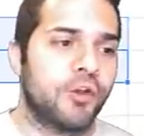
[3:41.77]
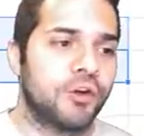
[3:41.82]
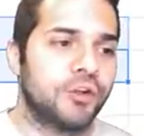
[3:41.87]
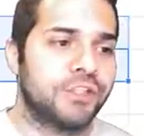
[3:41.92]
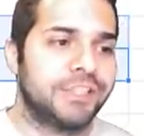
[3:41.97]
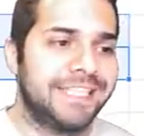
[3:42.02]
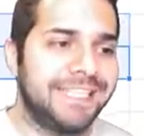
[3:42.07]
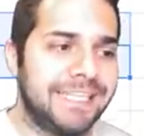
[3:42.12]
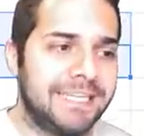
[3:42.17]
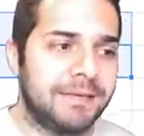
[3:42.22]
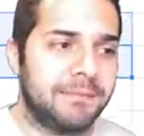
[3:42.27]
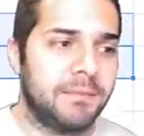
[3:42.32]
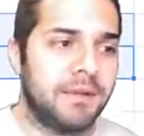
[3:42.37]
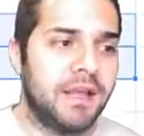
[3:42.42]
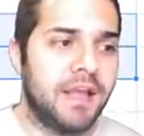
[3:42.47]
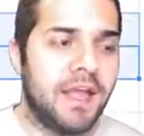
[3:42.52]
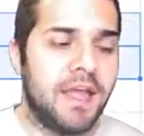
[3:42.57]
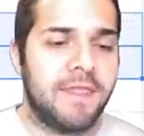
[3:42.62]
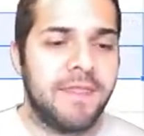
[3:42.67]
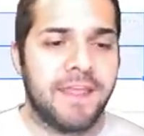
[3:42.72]
their team,
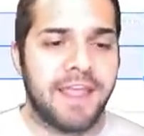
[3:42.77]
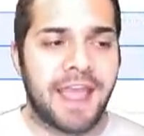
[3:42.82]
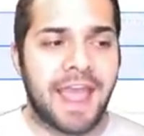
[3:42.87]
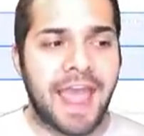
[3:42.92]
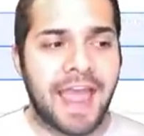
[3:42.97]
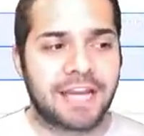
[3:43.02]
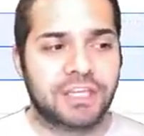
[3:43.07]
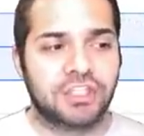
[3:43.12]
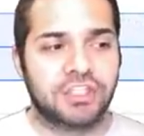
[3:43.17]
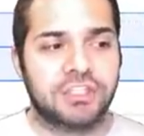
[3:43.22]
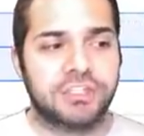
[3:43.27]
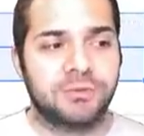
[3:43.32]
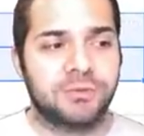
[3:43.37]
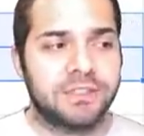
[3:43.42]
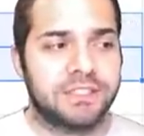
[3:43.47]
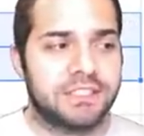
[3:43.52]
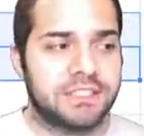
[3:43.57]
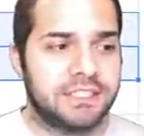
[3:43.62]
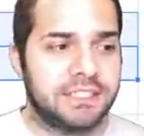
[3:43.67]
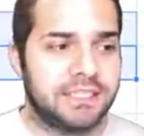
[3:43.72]
they actually
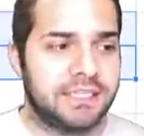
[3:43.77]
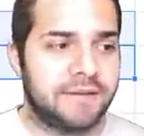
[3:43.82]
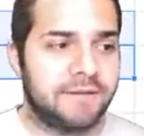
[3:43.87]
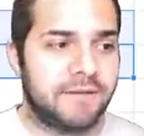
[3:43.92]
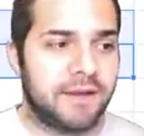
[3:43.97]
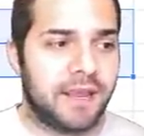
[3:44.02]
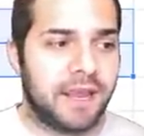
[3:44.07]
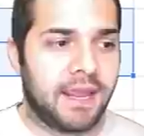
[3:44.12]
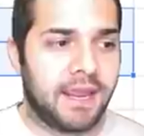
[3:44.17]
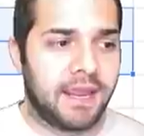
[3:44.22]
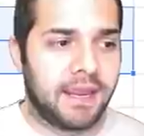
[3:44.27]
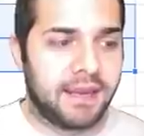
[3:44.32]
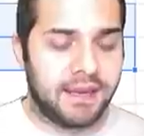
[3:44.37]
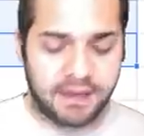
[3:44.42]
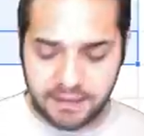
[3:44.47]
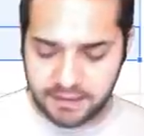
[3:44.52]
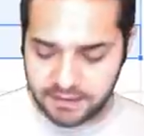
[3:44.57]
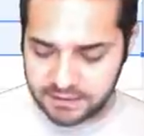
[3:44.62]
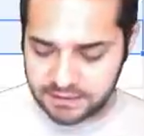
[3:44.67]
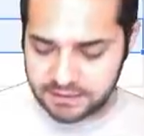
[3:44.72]
receive
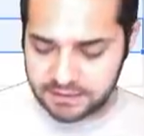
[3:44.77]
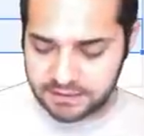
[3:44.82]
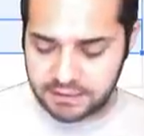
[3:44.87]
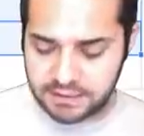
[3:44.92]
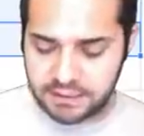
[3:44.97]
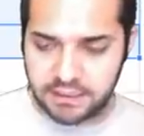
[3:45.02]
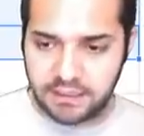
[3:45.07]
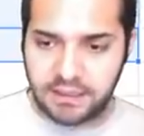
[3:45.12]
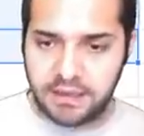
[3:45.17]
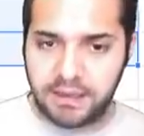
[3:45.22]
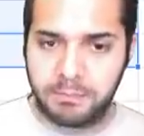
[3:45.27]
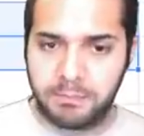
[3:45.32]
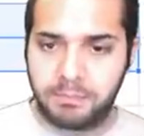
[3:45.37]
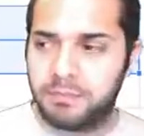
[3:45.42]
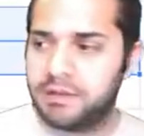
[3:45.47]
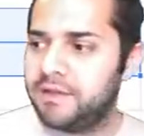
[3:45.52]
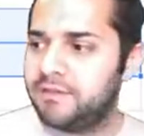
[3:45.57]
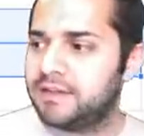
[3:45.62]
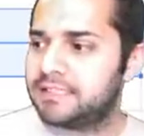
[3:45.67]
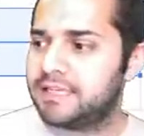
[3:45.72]
a, let's see, I
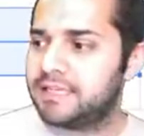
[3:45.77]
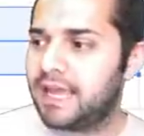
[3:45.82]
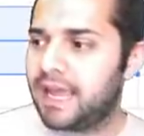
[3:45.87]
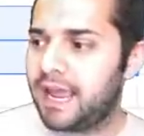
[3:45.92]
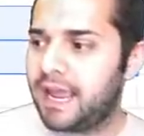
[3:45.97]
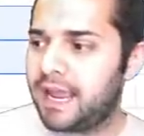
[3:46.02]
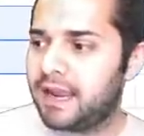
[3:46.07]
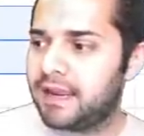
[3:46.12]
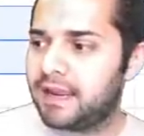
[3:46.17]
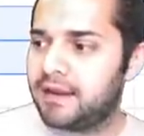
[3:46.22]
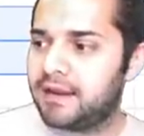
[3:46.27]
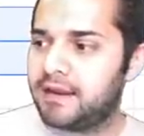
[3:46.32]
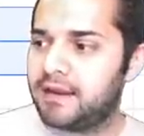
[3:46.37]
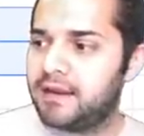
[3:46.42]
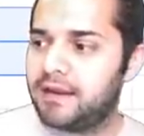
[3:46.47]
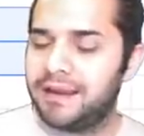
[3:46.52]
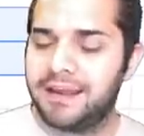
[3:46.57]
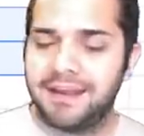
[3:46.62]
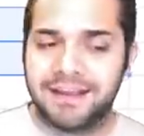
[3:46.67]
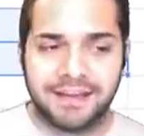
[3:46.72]
believe it's an A.
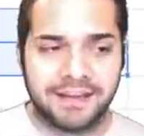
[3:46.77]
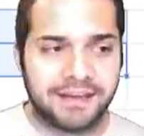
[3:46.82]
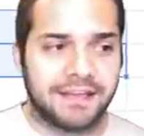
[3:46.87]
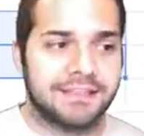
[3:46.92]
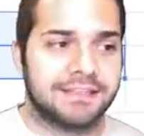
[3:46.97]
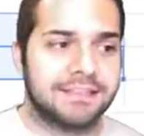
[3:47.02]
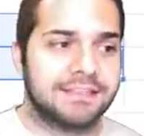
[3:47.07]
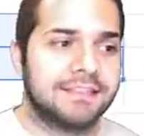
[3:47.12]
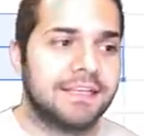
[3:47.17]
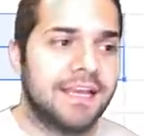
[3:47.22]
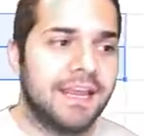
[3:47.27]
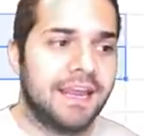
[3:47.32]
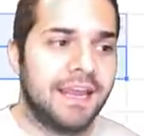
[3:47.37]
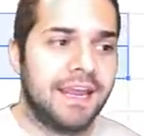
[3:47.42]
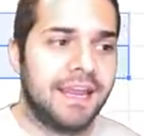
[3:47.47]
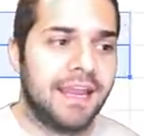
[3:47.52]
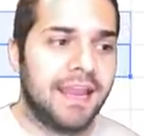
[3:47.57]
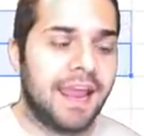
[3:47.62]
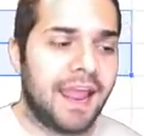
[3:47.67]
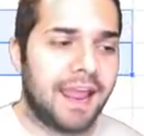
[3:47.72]
Yes,
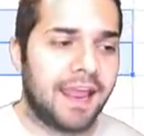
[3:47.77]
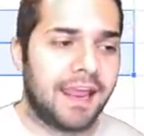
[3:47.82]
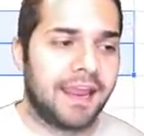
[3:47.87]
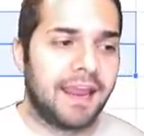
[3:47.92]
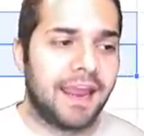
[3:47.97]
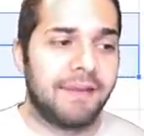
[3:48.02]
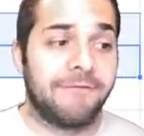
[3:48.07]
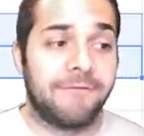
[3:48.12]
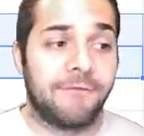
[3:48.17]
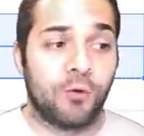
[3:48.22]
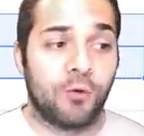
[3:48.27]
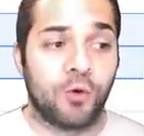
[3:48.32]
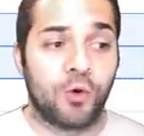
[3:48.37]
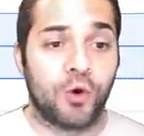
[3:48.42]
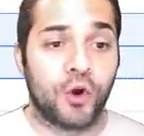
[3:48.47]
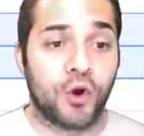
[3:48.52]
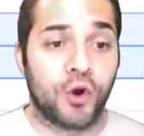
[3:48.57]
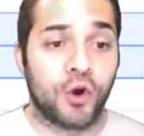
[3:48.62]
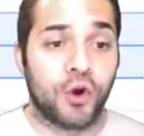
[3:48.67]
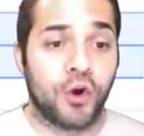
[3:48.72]
an A. And
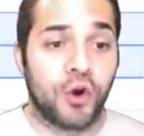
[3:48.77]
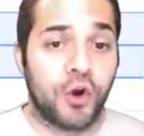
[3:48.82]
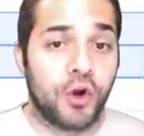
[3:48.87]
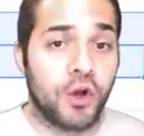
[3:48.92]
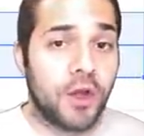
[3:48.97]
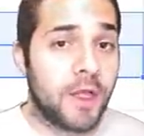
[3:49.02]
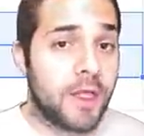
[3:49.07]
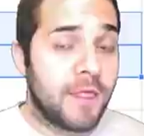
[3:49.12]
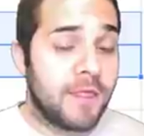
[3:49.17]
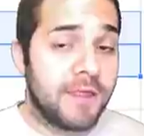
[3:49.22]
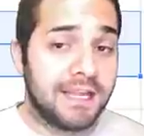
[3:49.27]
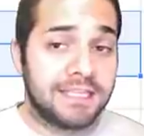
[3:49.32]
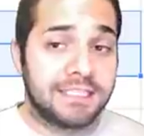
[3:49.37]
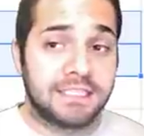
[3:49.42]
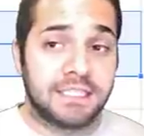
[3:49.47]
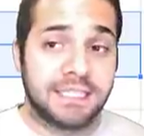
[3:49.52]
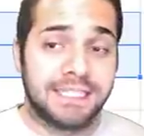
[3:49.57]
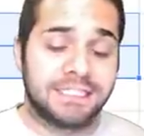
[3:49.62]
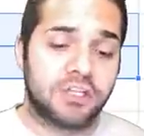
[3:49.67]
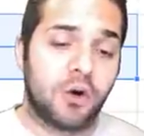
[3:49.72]
for
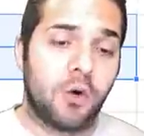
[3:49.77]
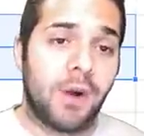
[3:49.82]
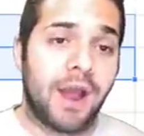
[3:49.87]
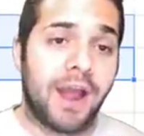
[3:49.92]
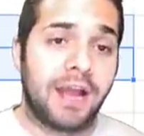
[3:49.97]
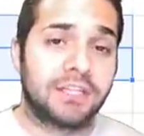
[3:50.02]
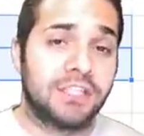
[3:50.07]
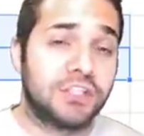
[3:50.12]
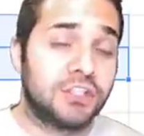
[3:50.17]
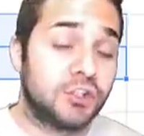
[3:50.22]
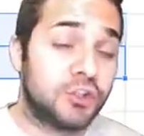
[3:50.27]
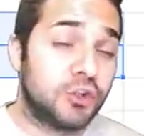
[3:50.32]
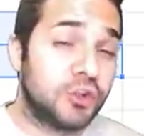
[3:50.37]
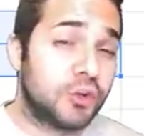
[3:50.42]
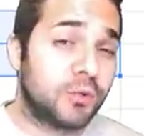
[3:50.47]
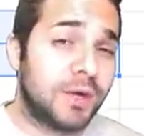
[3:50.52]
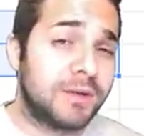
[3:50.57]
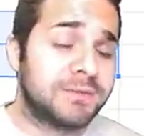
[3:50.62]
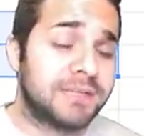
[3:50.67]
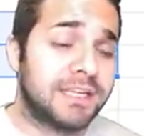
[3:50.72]
this, let's go actually to
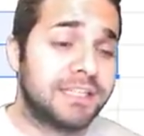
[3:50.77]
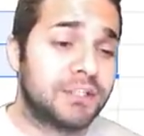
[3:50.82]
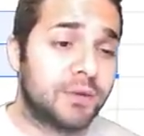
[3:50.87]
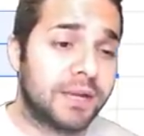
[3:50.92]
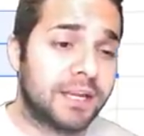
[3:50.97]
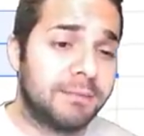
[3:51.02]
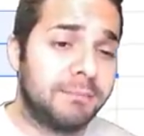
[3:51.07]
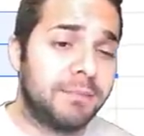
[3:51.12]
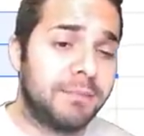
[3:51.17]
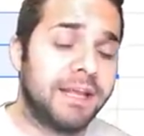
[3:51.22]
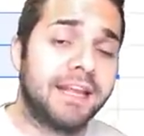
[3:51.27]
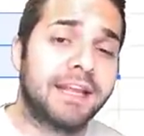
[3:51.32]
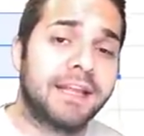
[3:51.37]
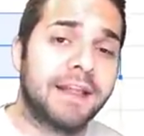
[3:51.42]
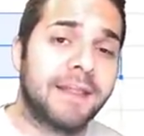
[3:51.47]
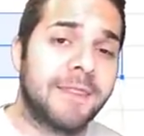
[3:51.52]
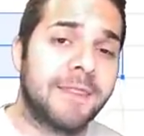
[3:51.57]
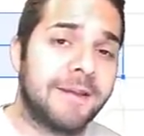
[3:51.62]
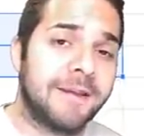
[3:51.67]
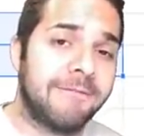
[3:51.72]
their website so I can pick
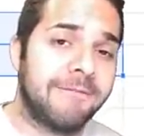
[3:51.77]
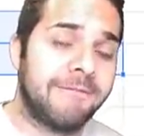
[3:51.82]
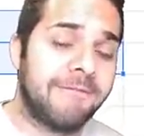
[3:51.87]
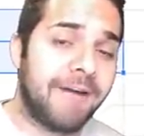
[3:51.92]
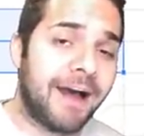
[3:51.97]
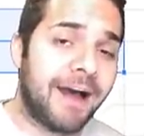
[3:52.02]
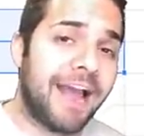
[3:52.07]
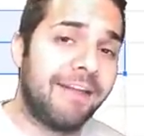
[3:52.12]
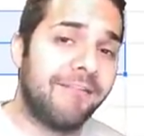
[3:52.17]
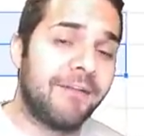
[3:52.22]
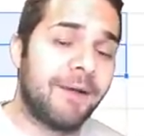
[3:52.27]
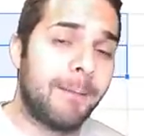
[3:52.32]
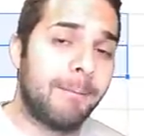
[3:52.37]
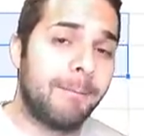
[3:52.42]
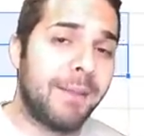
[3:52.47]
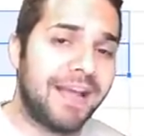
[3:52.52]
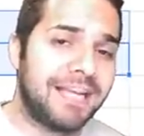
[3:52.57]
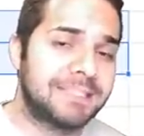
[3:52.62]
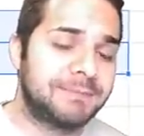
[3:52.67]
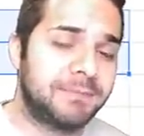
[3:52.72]
the
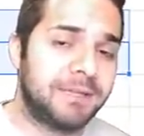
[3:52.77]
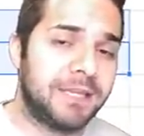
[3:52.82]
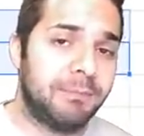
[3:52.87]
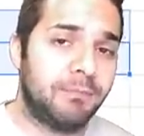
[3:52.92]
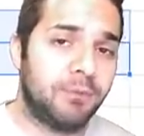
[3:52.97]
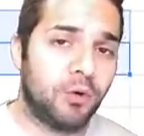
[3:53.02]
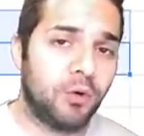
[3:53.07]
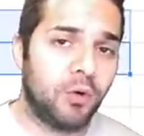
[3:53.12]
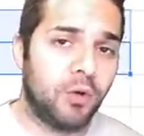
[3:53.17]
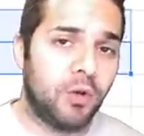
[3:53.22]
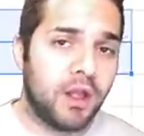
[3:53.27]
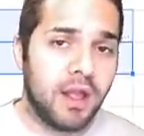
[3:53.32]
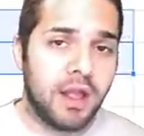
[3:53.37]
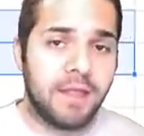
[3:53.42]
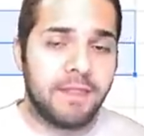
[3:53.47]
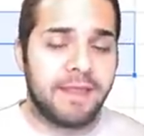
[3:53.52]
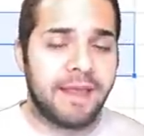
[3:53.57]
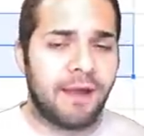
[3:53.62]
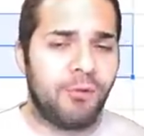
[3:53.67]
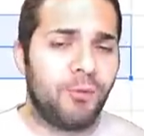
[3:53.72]
5 best people
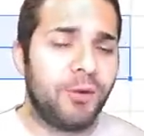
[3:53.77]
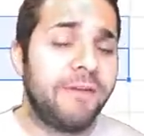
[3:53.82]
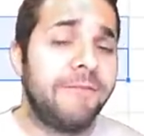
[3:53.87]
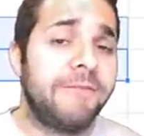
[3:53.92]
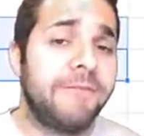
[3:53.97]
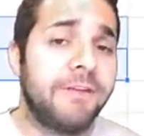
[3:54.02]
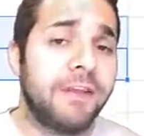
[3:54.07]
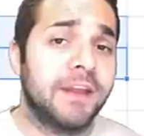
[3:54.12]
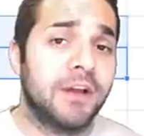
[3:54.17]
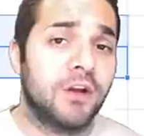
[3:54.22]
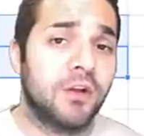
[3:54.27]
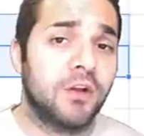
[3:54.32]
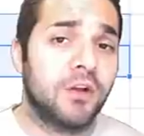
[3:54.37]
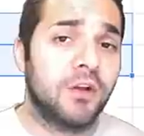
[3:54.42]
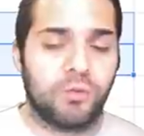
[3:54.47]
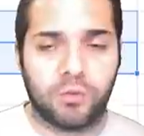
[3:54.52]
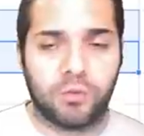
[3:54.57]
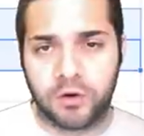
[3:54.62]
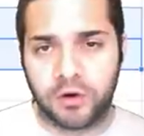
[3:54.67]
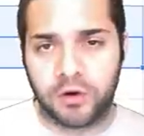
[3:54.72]
that we feel
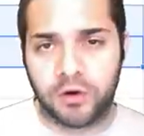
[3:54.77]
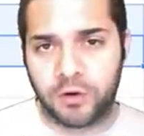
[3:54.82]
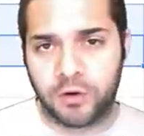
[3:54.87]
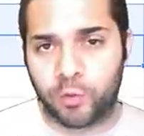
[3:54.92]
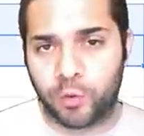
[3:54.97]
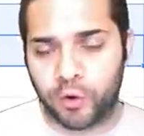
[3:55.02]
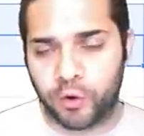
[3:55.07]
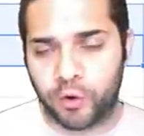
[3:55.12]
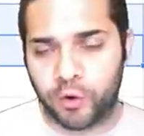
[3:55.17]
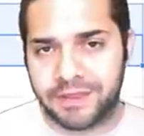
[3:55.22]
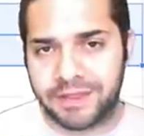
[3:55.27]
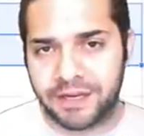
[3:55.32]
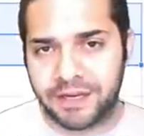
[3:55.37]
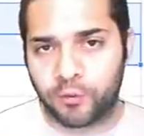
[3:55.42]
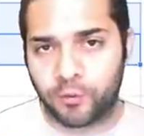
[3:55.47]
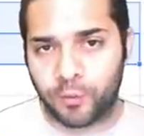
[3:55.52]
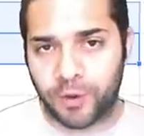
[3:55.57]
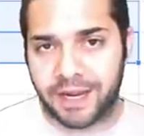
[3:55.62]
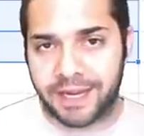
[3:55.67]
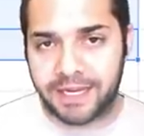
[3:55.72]
were worth
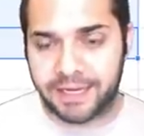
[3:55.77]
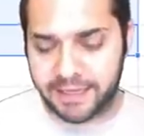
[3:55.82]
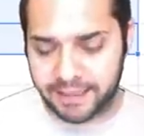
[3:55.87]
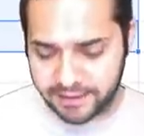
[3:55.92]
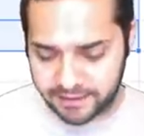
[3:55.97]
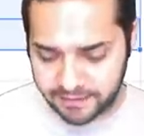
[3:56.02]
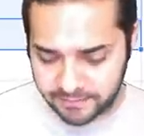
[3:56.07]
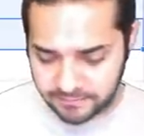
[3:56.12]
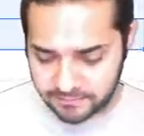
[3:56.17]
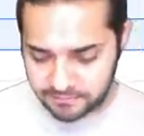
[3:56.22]
grading.